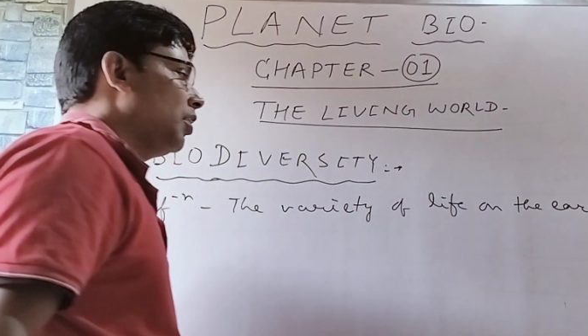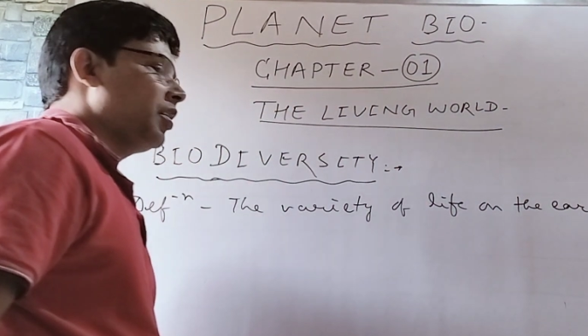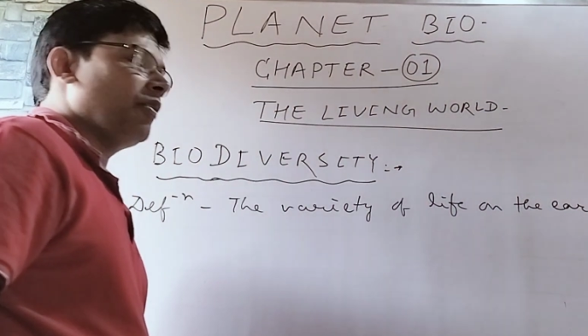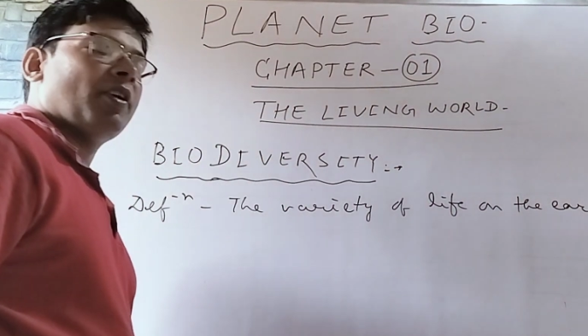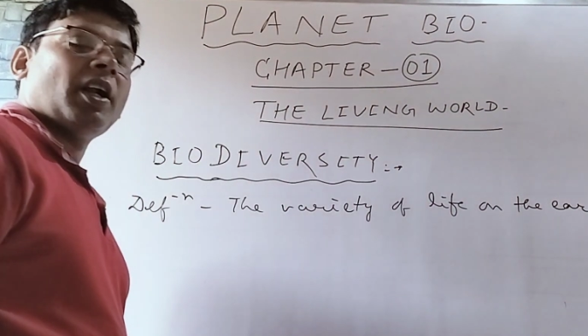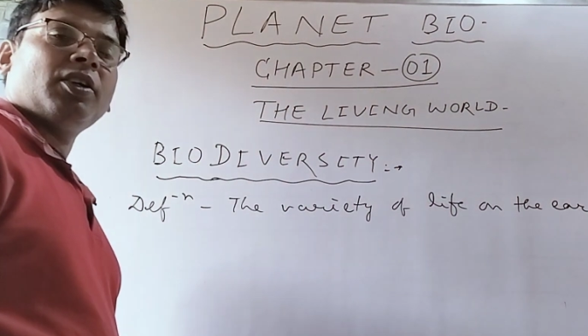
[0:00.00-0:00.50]

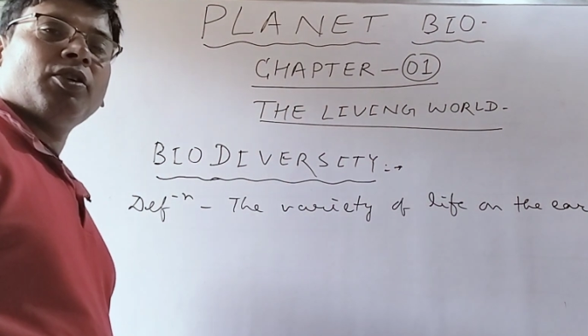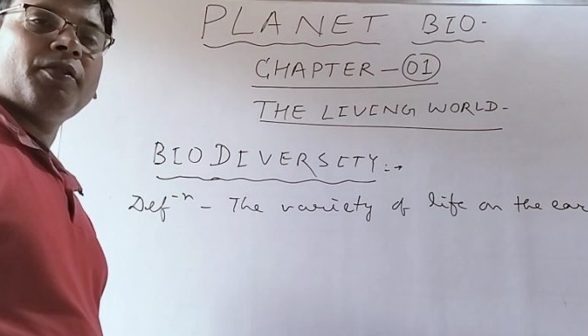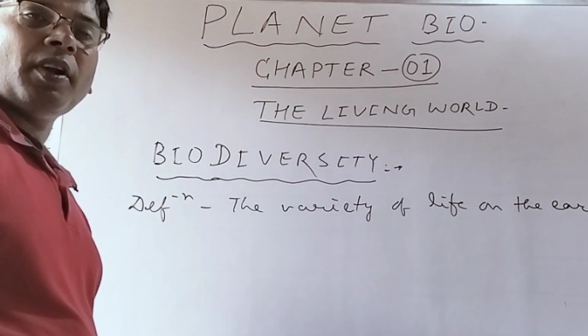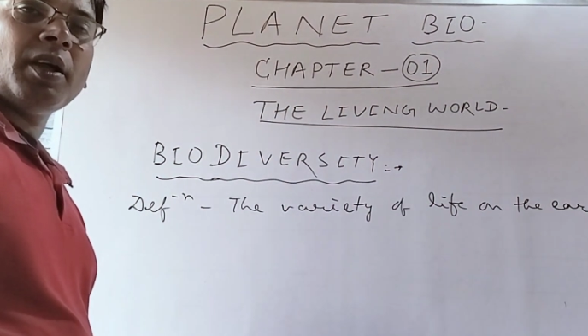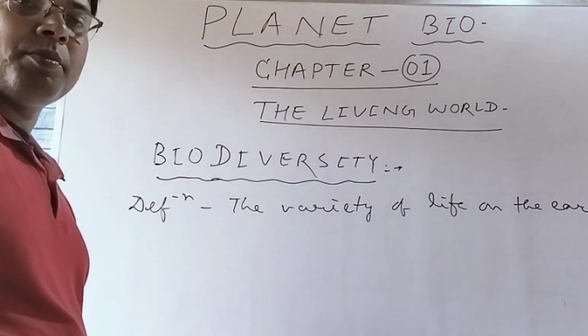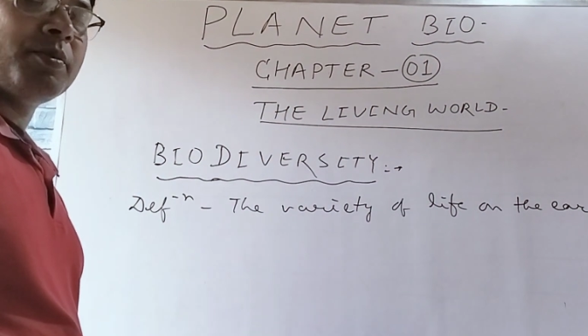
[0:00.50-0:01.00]
The variety of
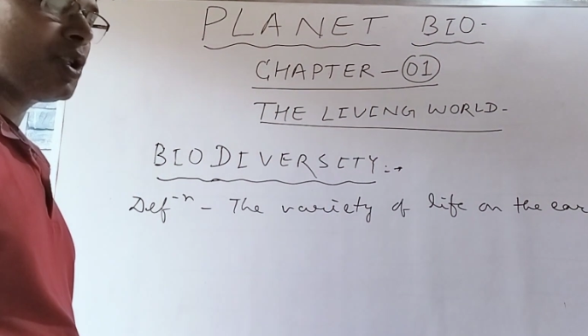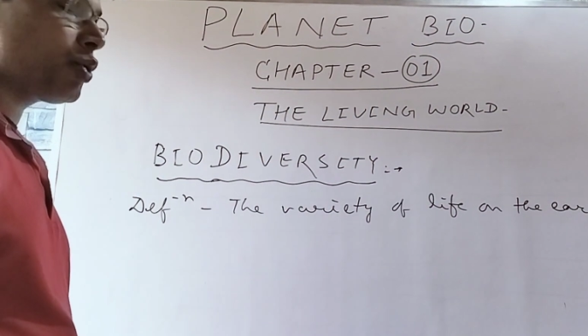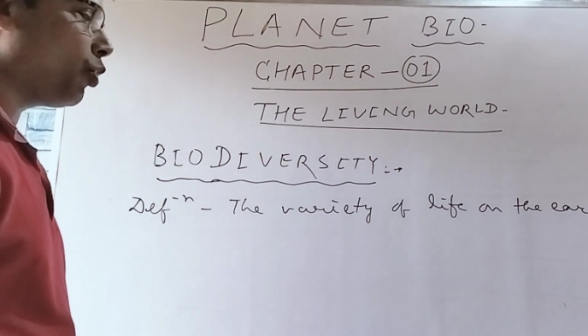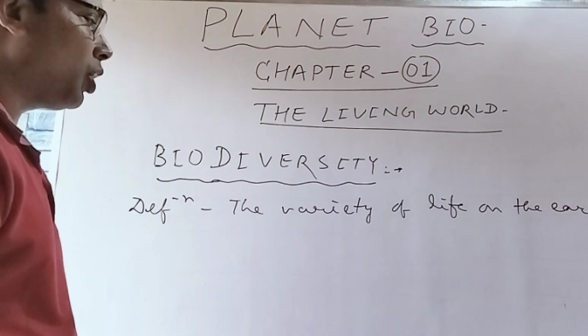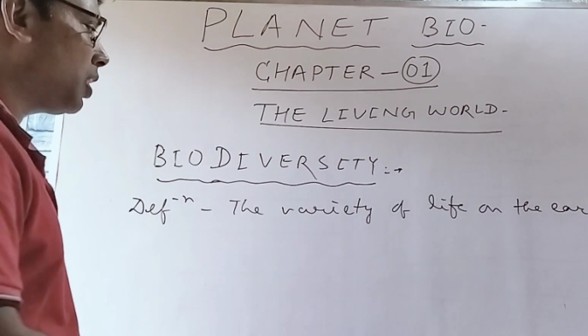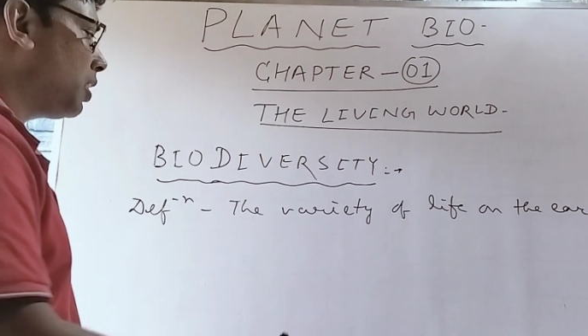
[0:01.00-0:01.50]
life means
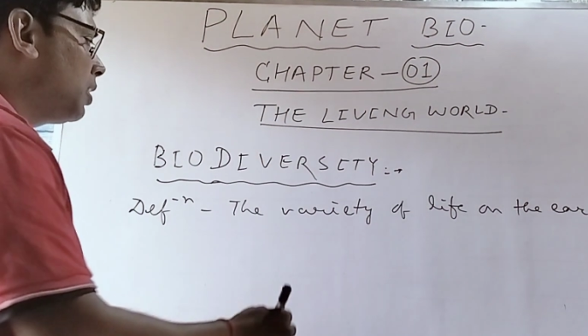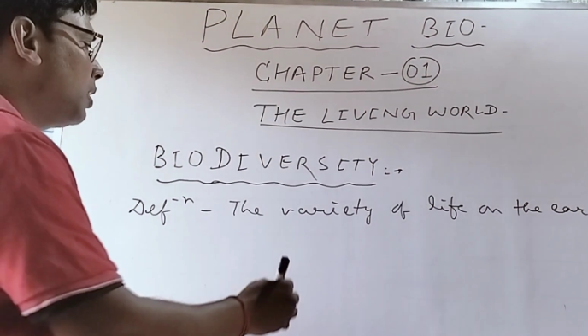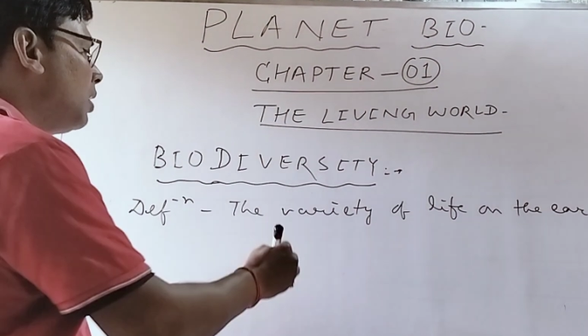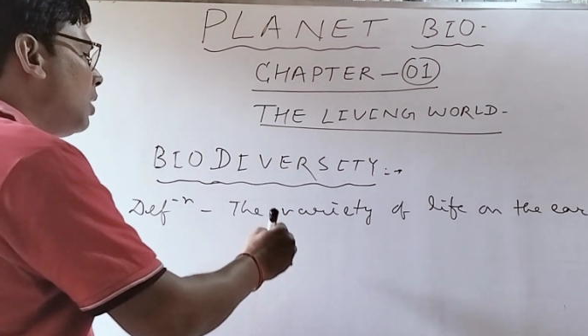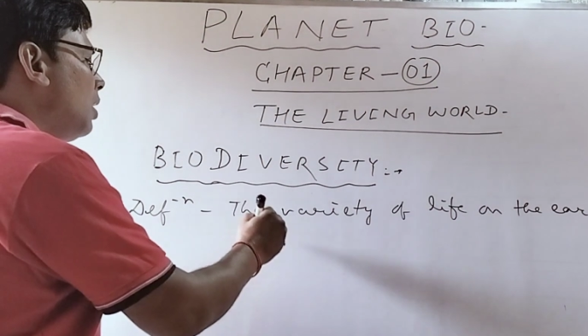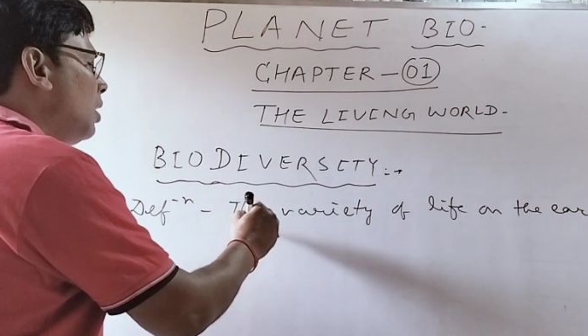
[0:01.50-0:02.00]
what?
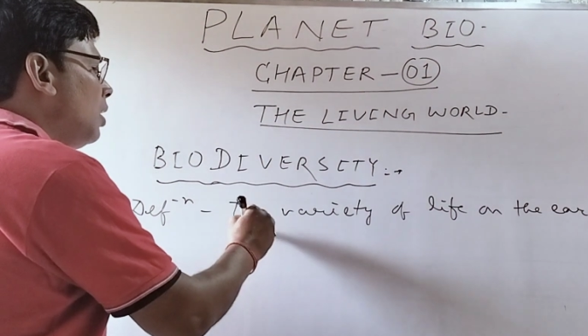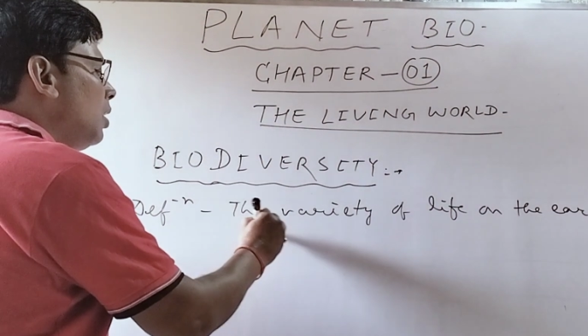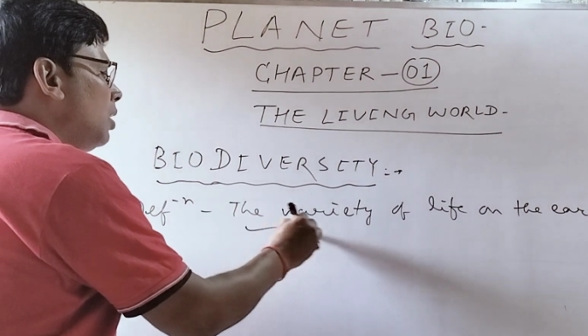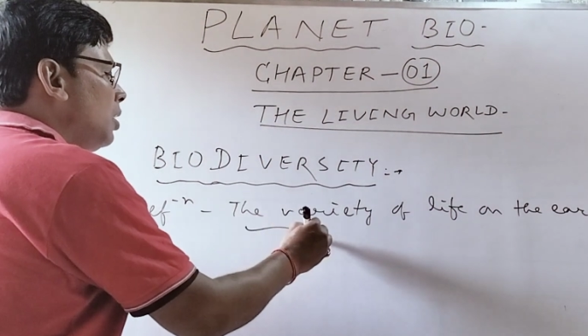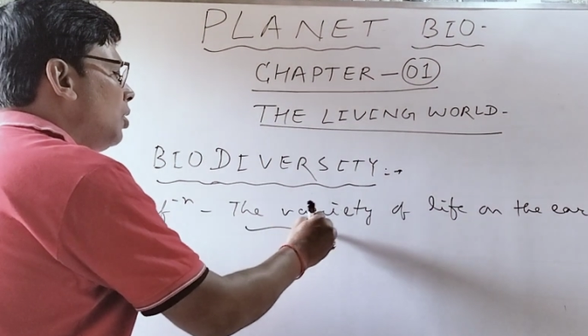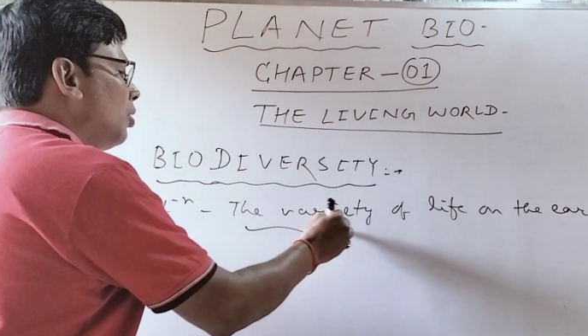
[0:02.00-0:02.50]

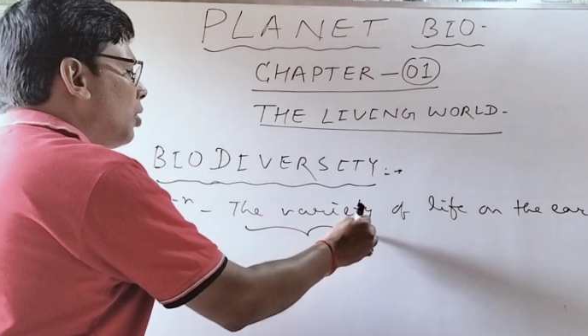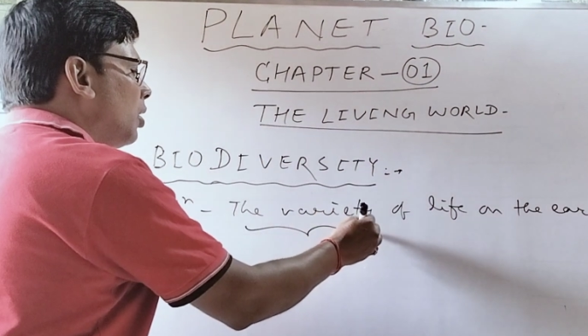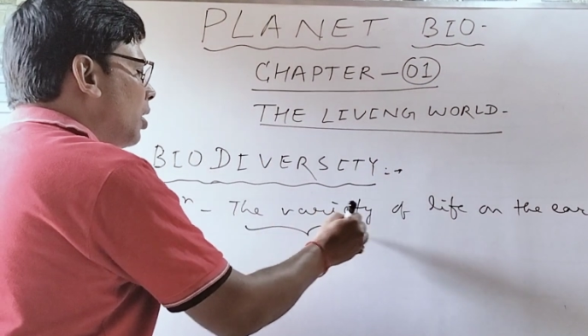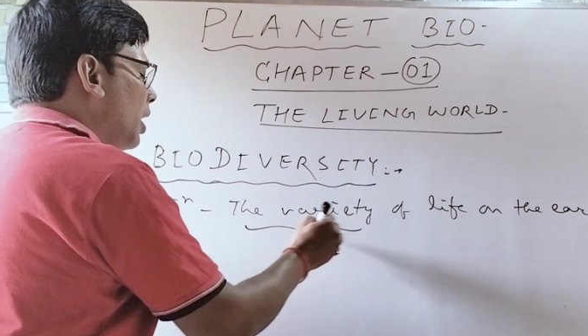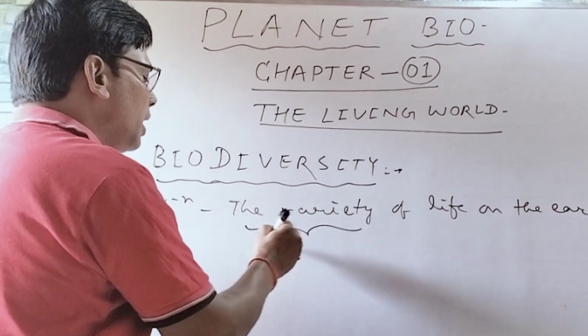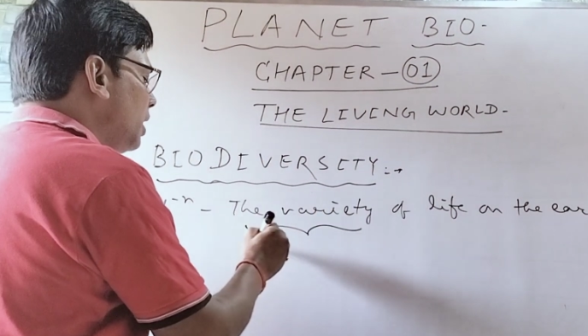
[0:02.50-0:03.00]
You can
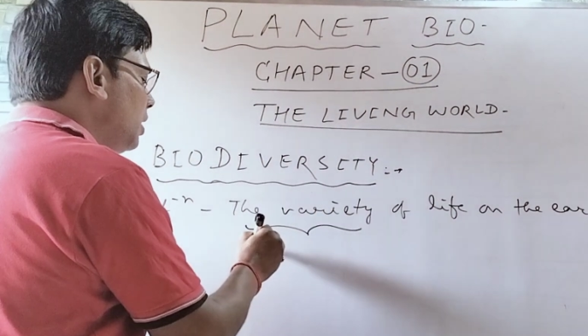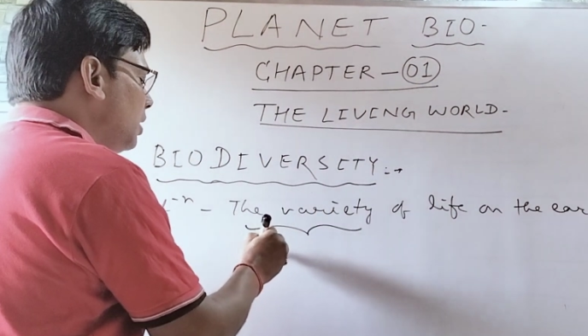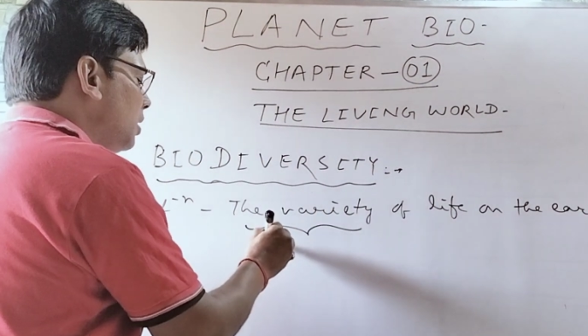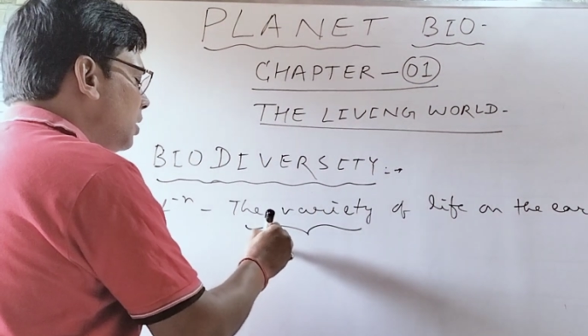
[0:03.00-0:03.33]
write,